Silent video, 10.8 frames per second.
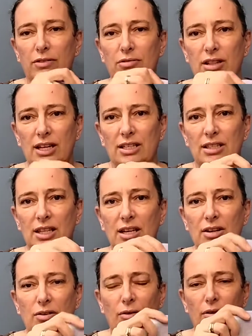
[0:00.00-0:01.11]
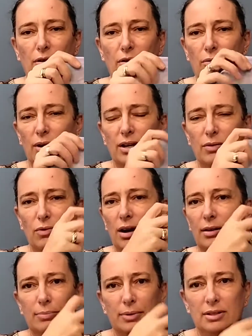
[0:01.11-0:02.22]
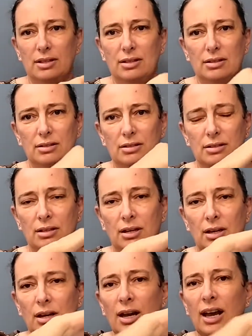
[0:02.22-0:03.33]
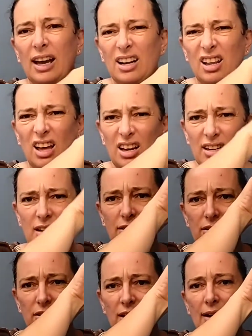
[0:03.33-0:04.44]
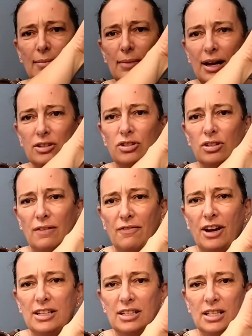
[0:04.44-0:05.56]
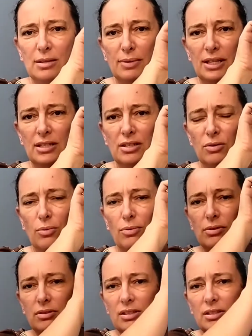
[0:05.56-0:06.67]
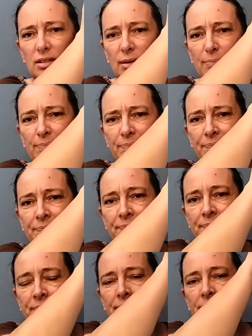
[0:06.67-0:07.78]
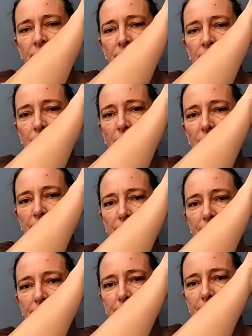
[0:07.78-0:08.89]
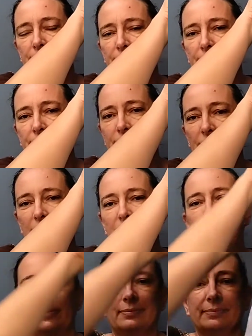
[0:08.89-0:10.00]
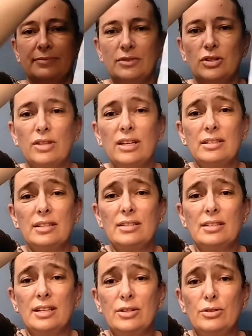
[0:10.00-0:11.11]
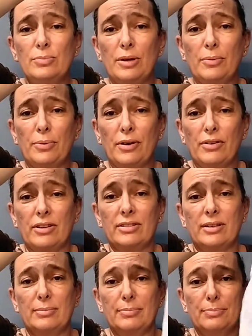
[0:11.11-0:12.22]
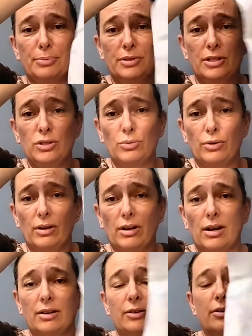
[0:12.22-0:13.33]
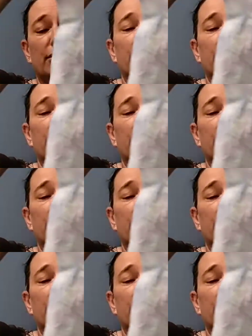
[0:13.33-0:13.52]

related thing or quite what, but had a lot harder time actually finding the beads to order this time. But anyway, so that is a huge amount of progress, I'm pretty sure, on her.